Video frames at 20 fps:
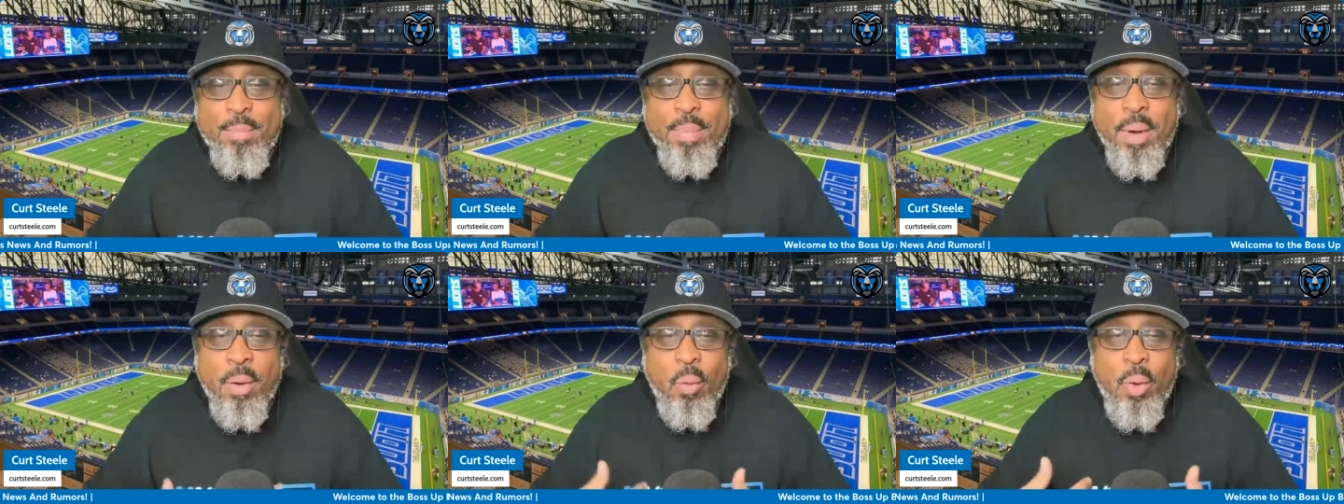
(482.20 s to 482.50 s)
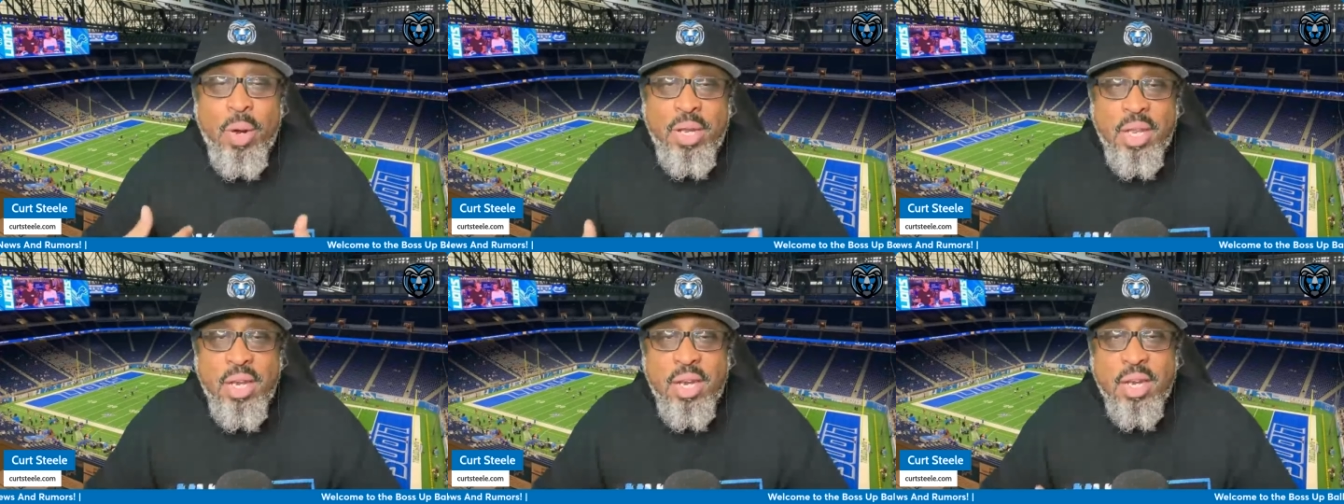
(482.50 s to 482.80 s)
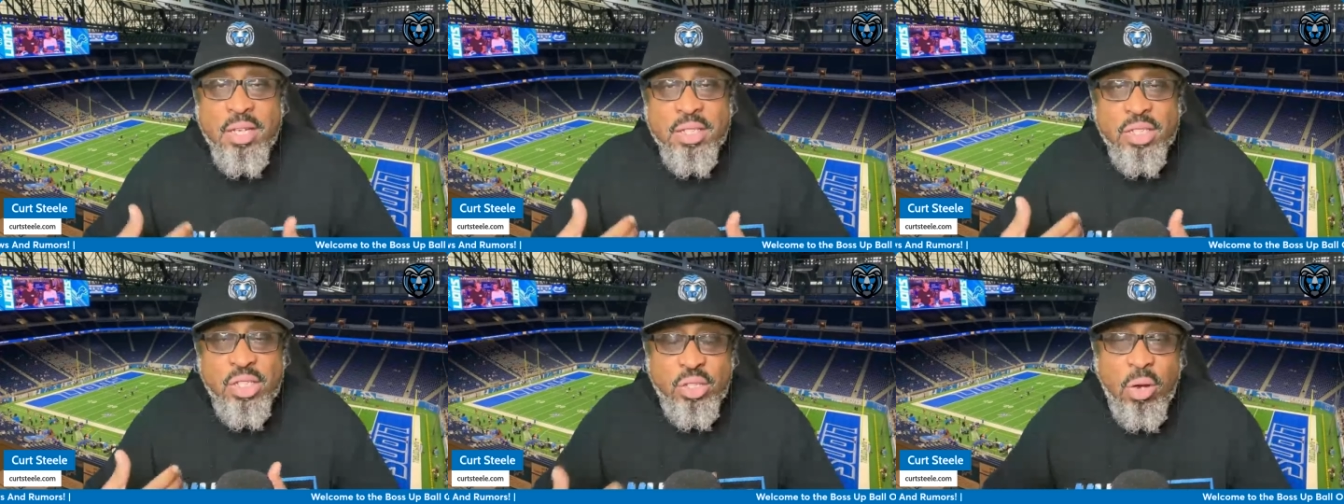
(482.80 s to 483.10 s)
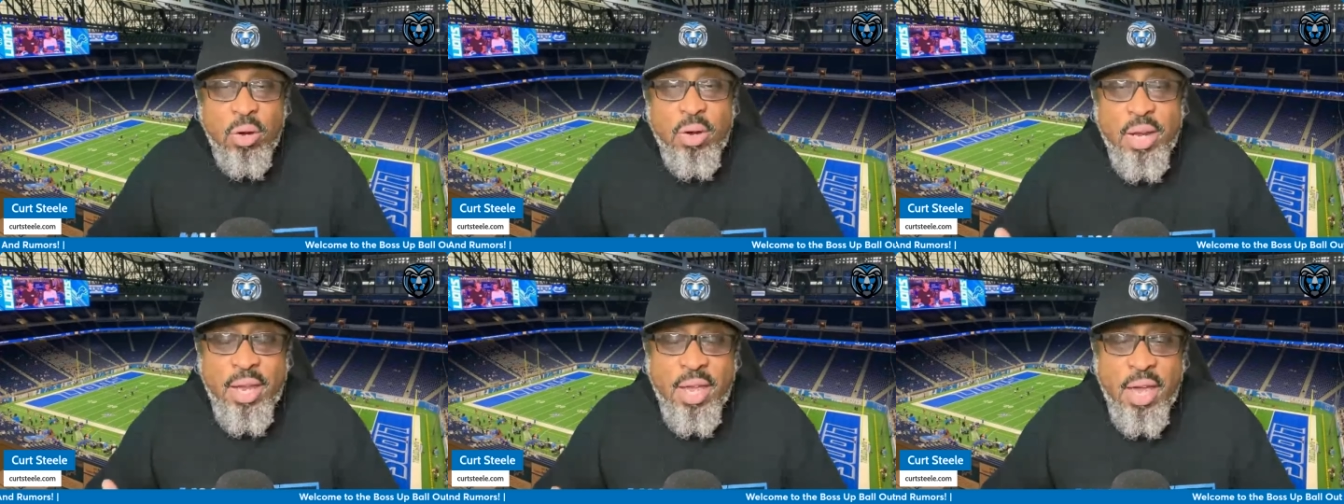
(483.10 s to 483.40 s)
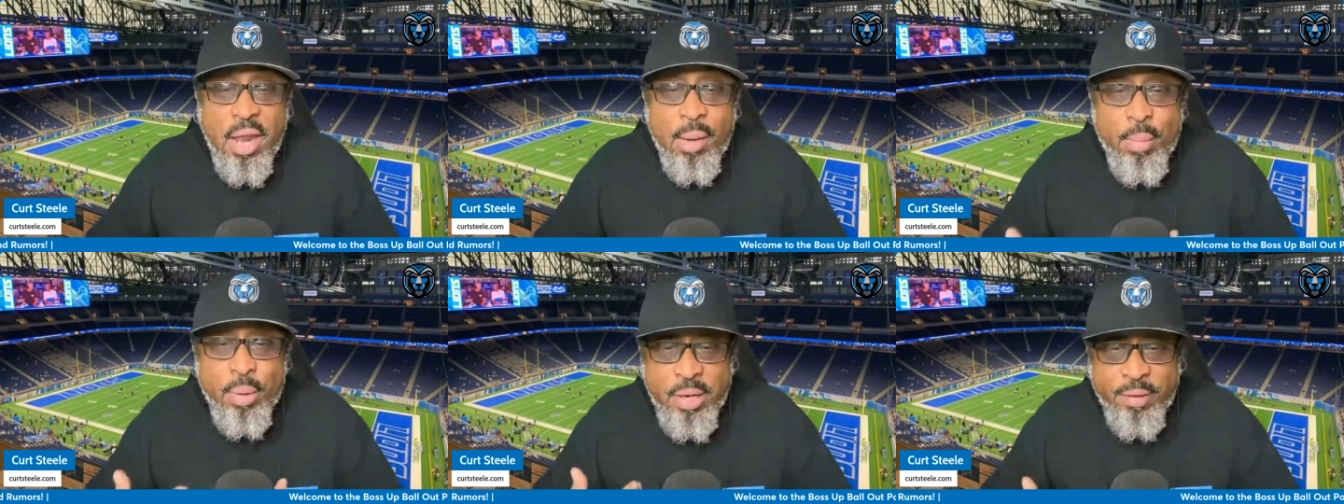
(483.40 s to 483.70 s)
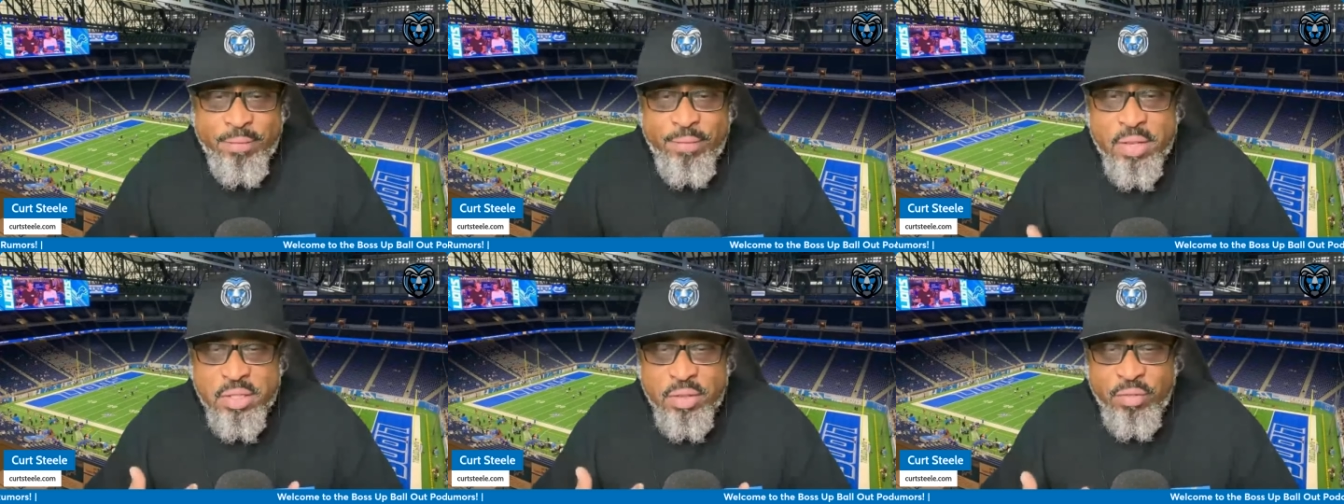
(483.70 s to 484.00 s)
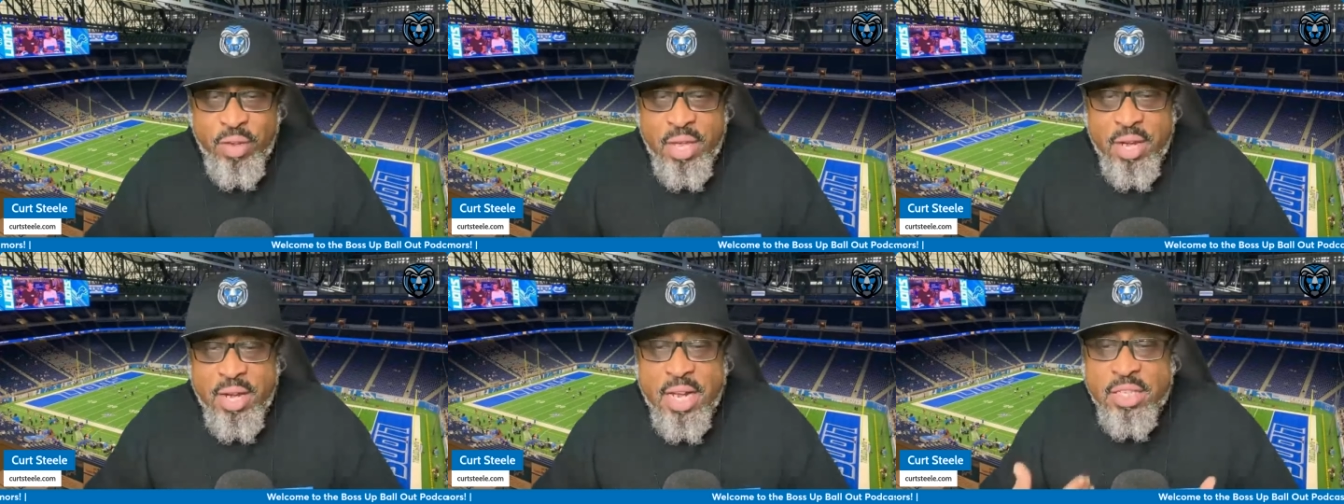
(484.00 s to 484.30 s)
but we needed a starting caliber
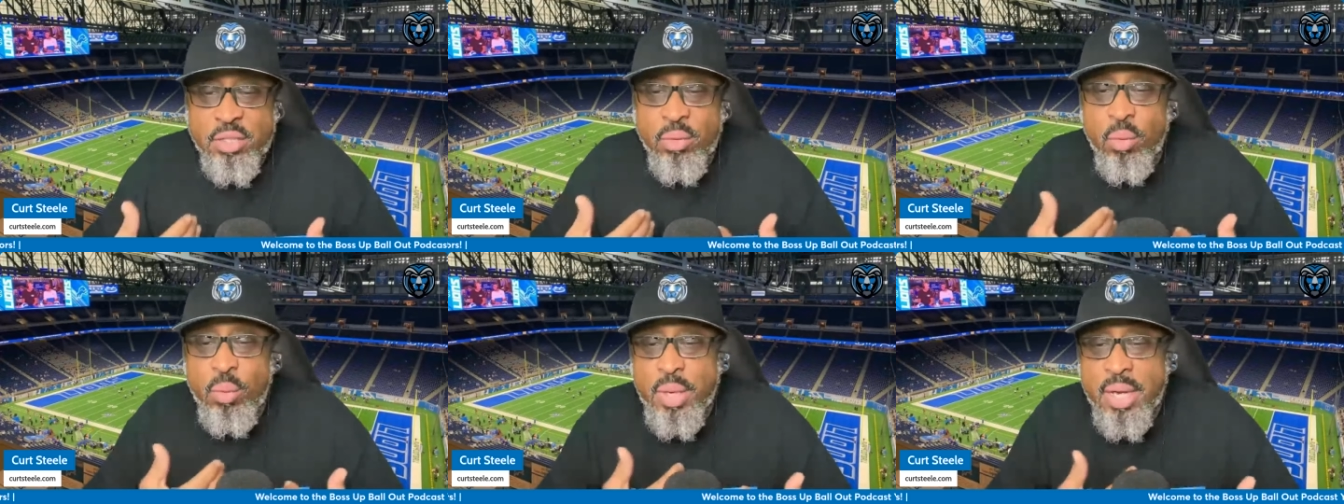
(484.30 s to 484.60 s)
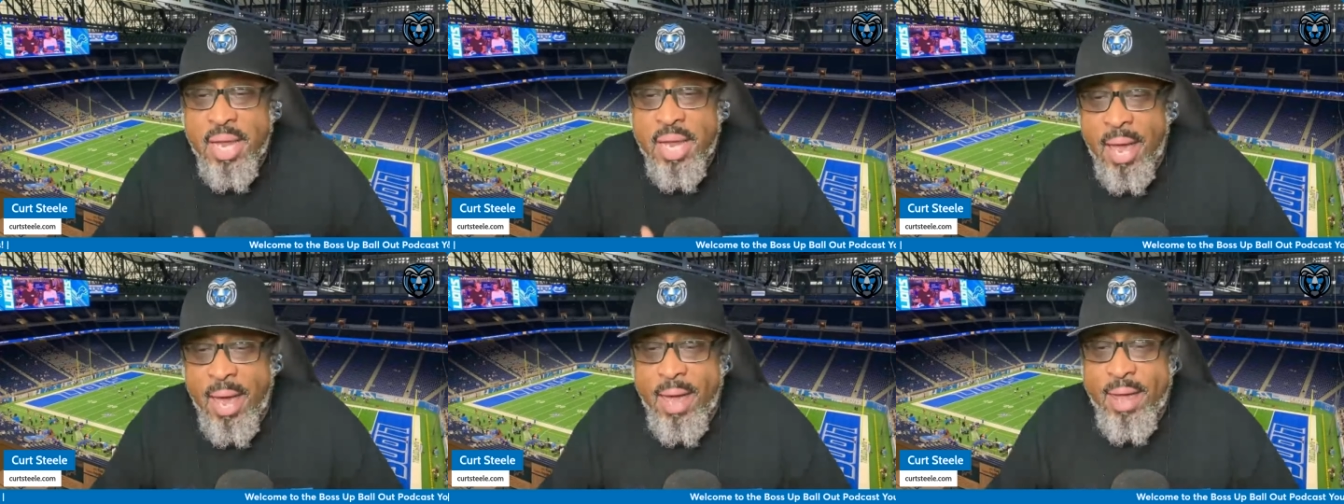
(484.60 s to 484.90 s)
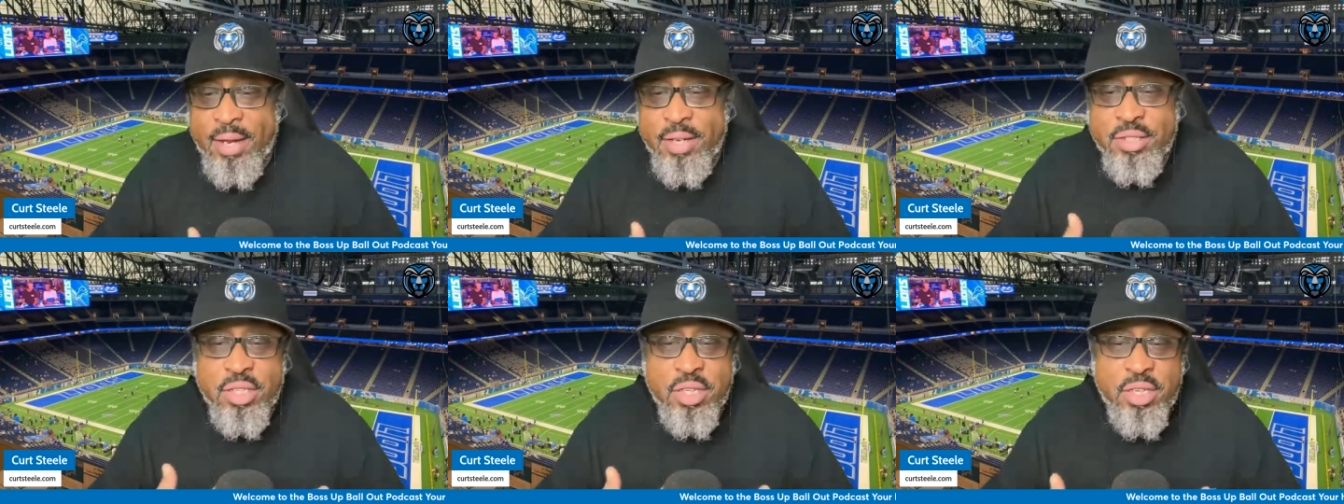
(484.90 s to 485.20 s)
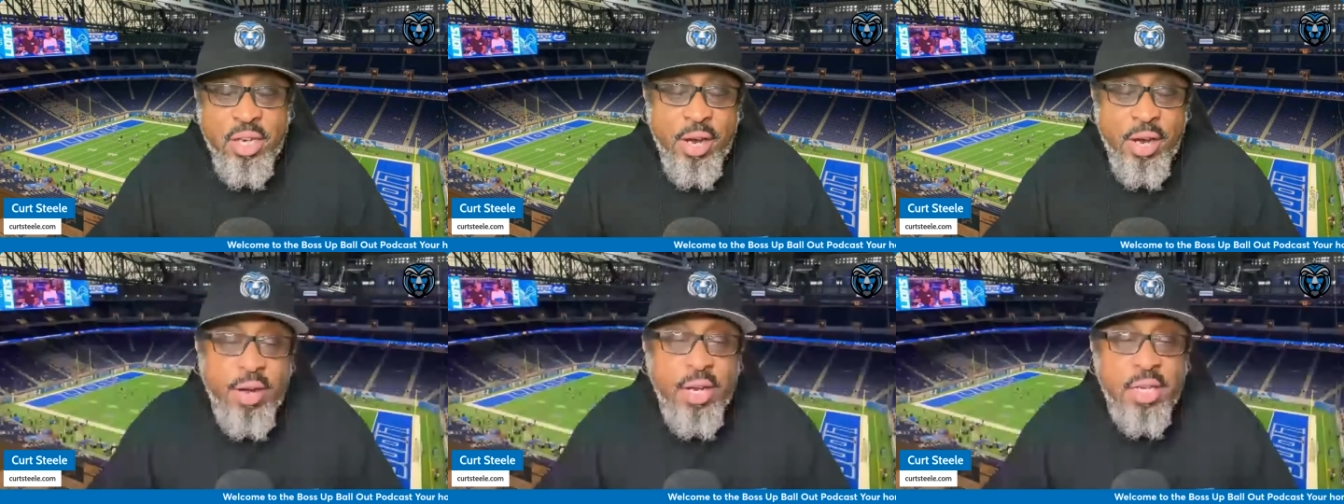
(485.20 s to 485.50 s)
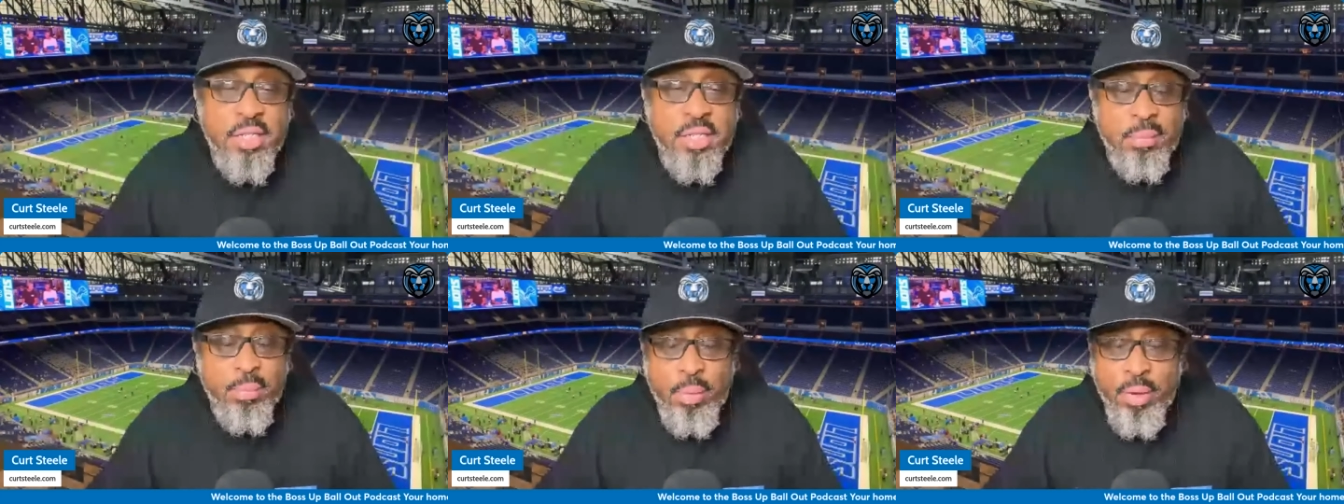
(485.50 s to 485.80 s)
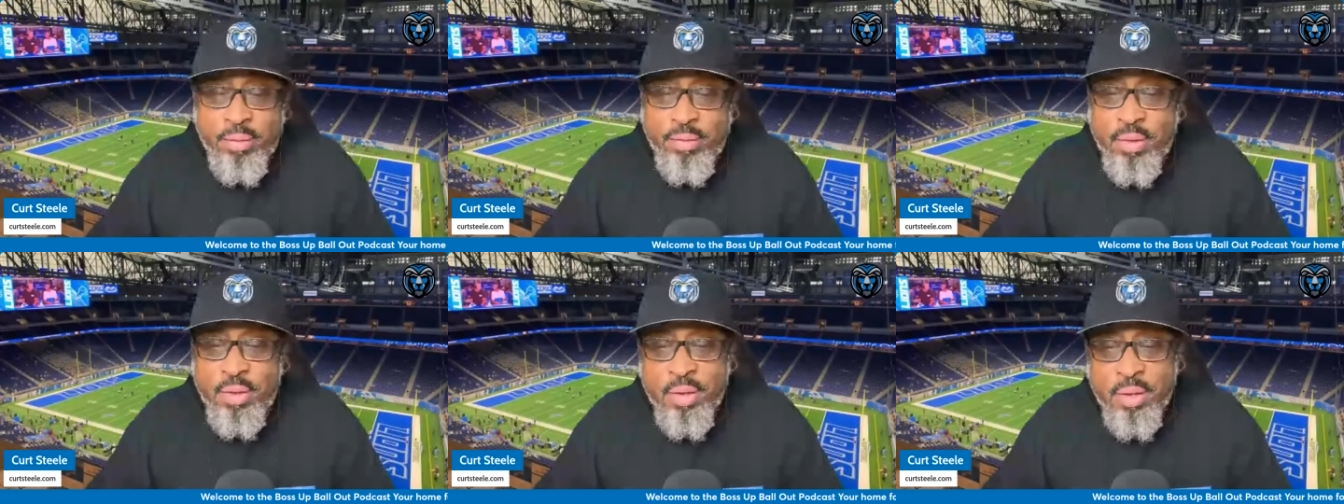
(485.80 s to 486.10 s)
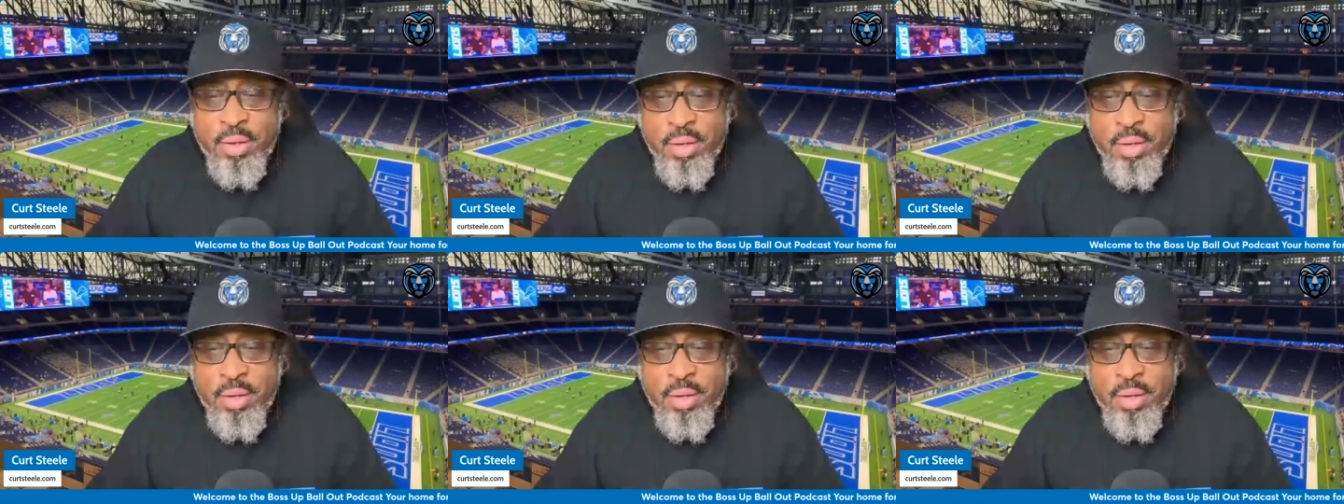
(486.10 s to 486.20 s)
defensive end. That's what we got in Za'Darius Smith.